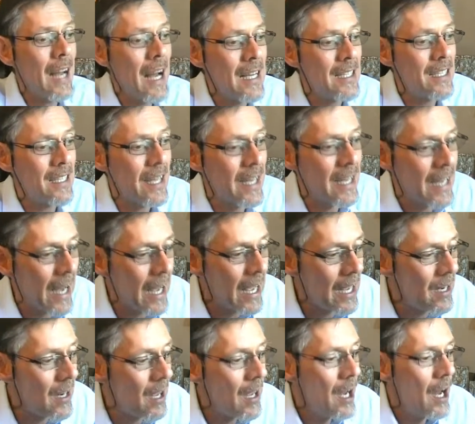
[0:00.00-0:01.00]
us
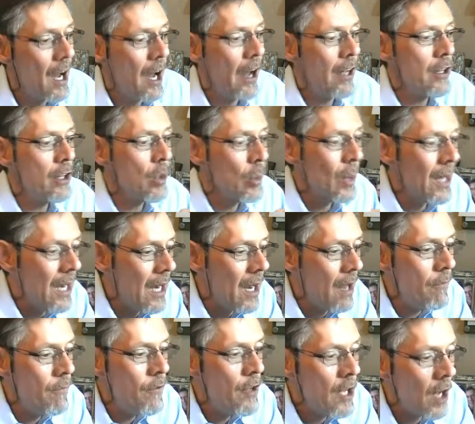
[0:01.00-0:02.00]
again unto a
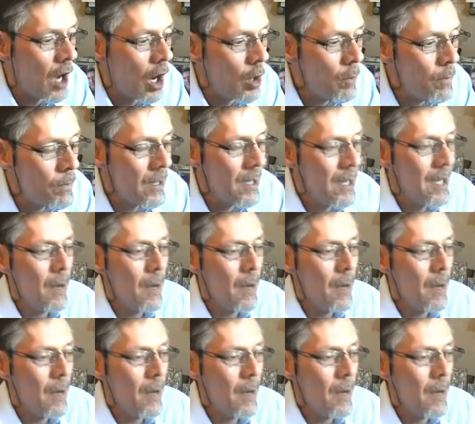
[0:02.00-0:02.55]
living hope